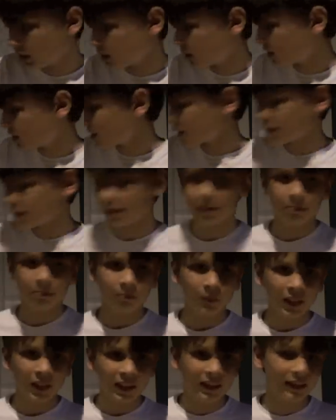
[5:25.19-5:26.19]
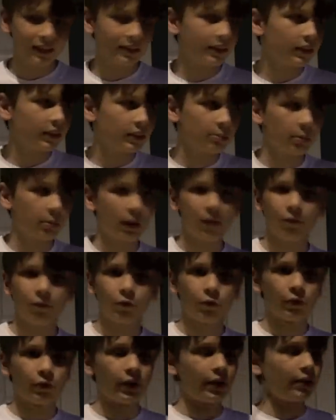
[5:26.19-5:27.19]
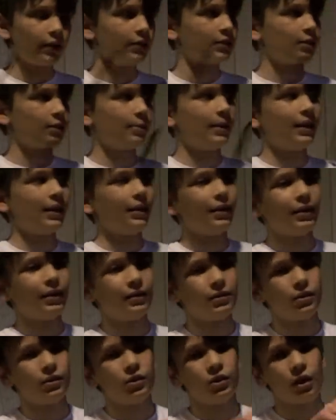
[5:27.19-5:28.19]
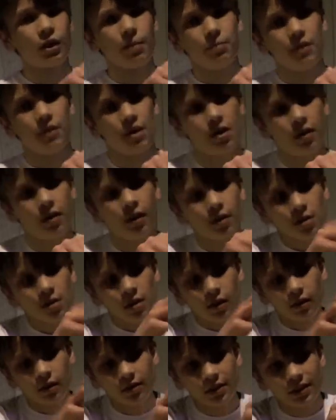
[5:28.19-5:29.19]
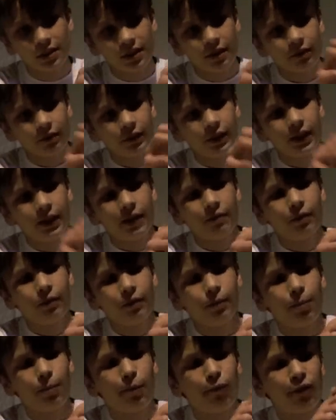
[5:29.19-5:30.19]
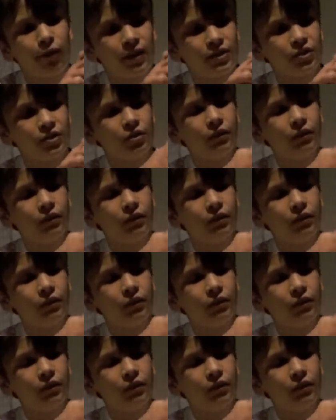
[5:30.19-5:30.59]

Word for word: just get this, play for friends. I mean, it gets the job done. This is definitely not for professional